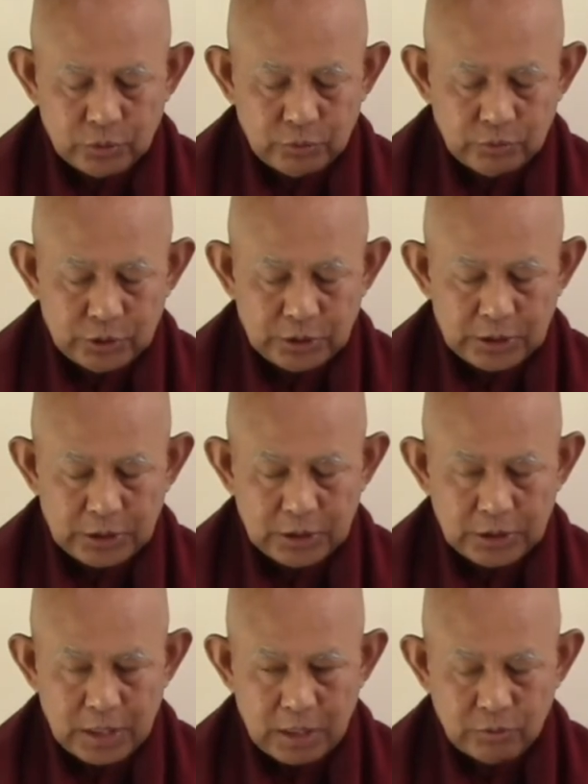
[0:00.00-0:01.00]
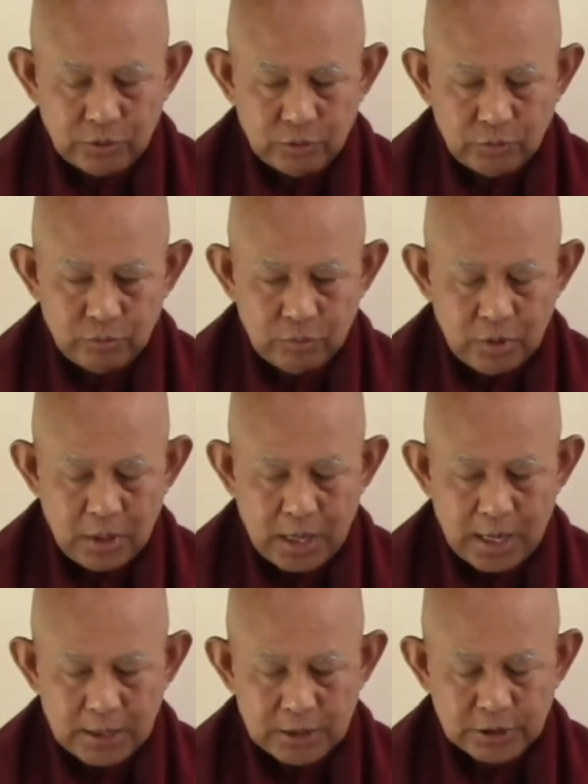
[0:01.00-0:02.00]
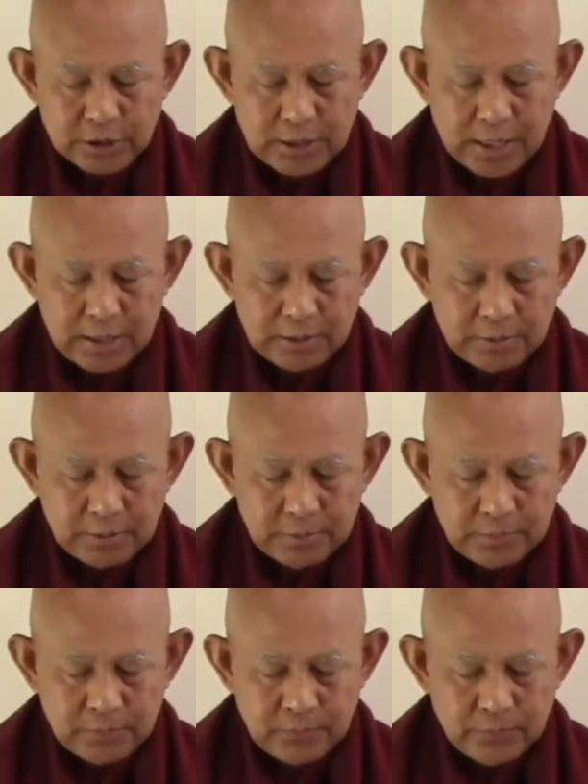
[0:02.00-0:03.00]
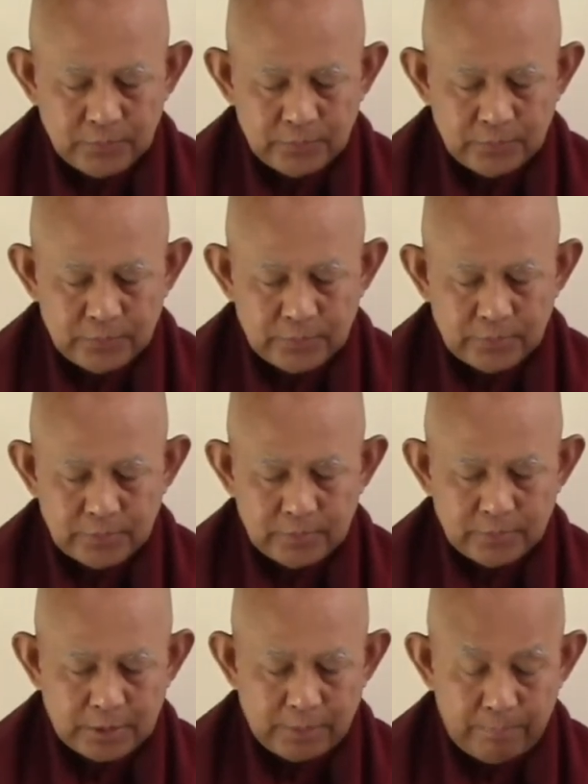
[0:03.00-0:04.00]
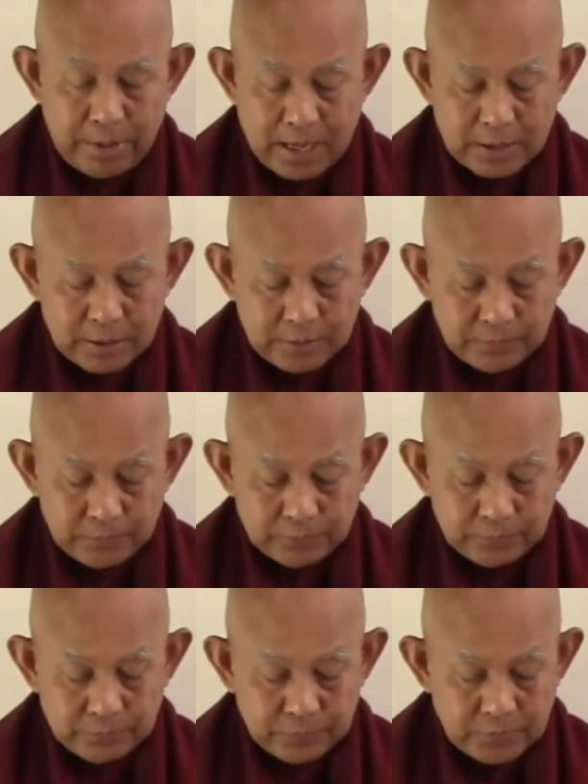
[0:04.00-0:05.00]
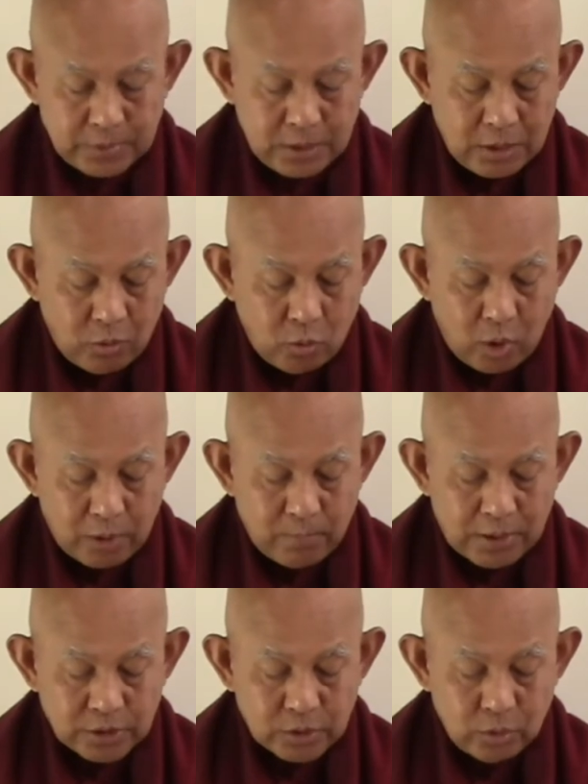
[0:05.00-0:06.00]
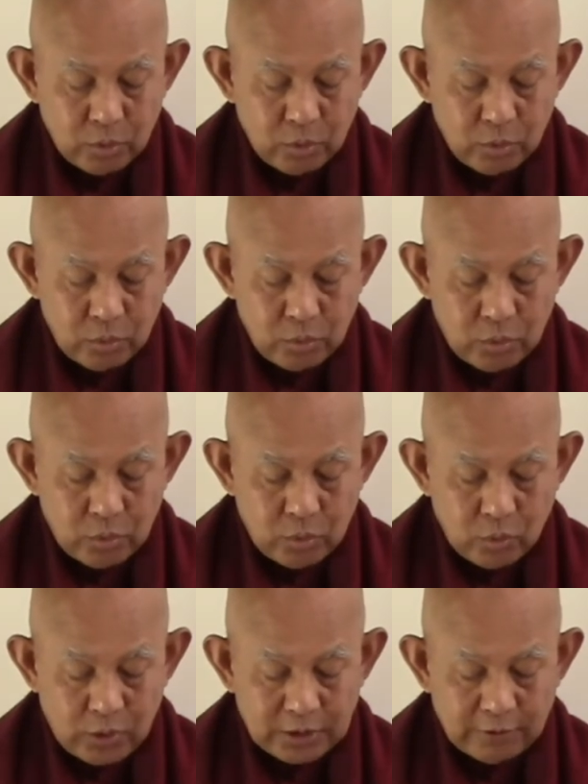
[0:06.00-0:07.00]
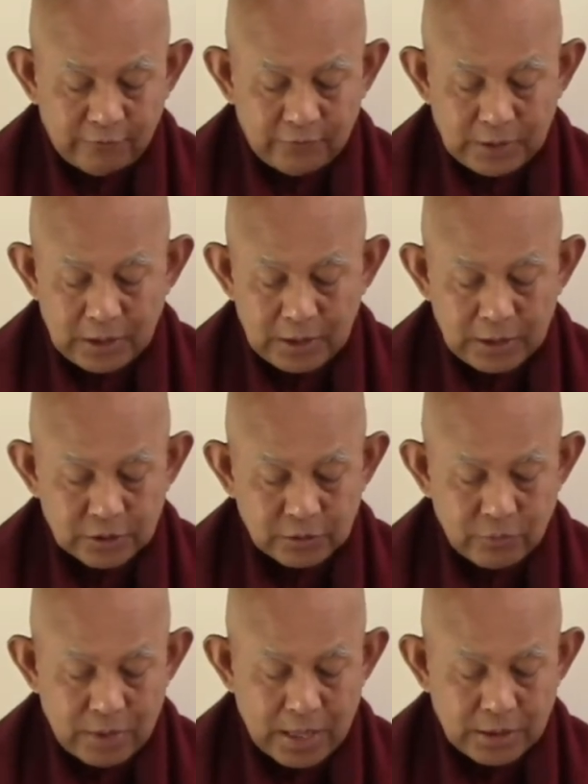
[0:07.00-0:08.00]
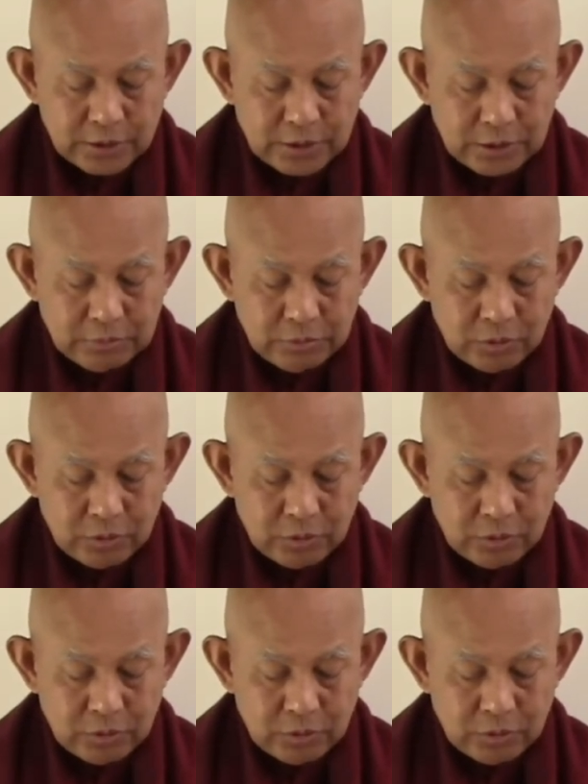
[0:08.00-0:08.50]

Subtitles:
detailed now. You understand the pattern. One must know when the feeling is rising,